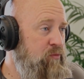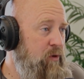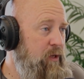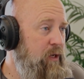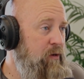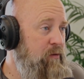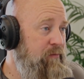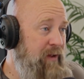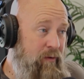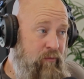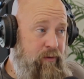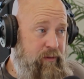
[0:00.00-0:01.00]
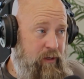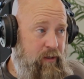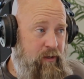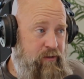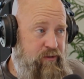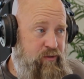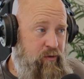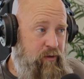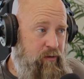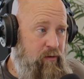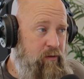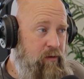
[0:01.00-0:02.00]
running out of everything, not just
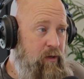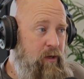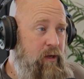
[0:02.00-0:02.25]
oil,